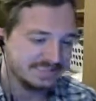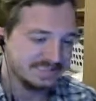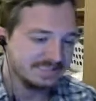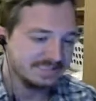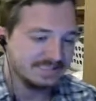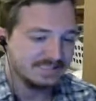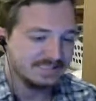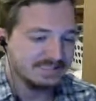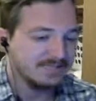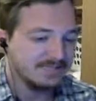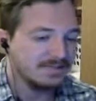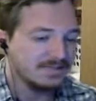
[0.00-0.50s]

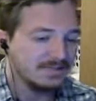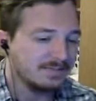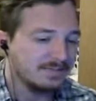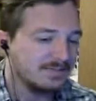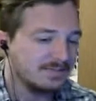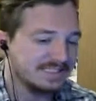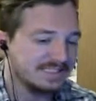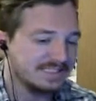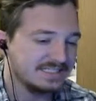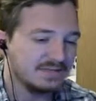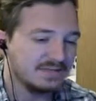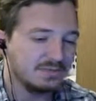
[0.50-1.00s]
You'll be
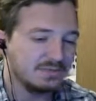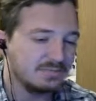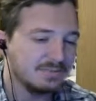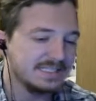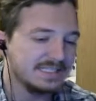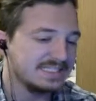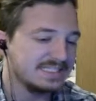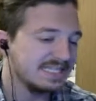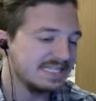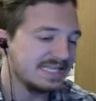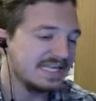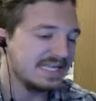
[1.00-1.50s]
so
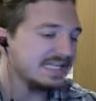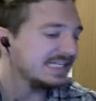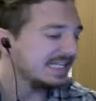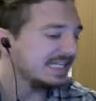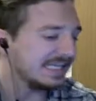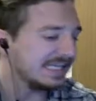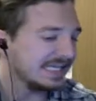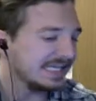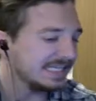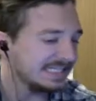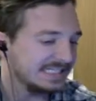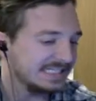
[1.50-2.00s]
busy eating
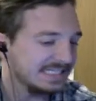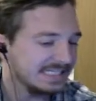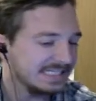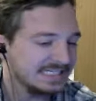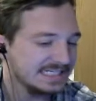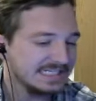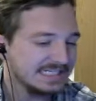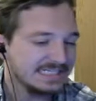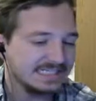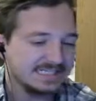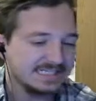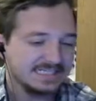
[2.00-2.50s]
it
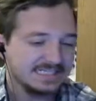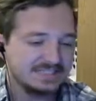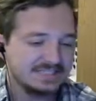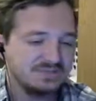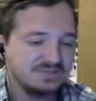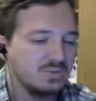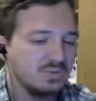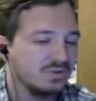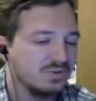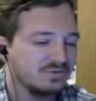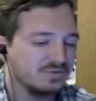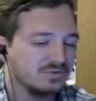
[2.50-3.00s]
that you
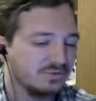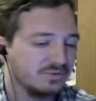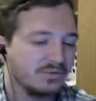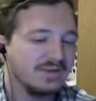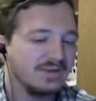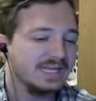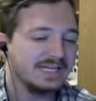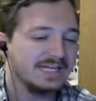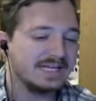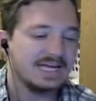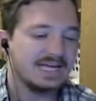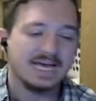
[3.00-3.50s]
won't
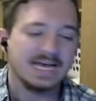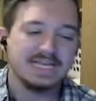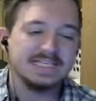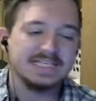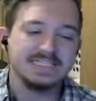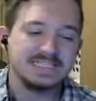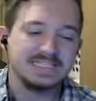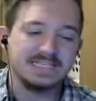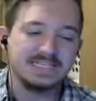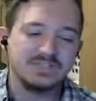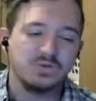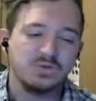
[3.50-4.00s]
realize
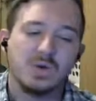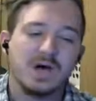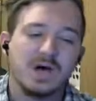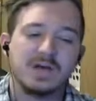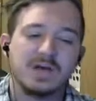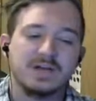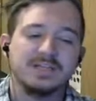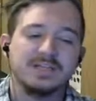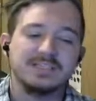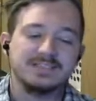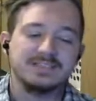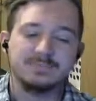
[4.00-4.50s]
that you
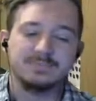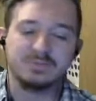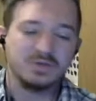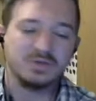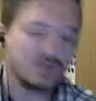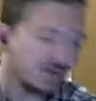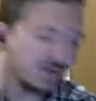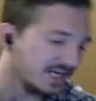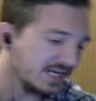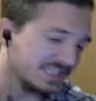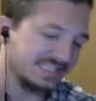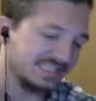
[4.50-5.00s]
aren't
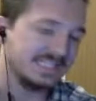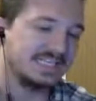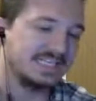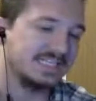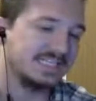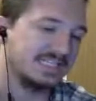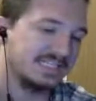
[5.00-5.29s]
progressing.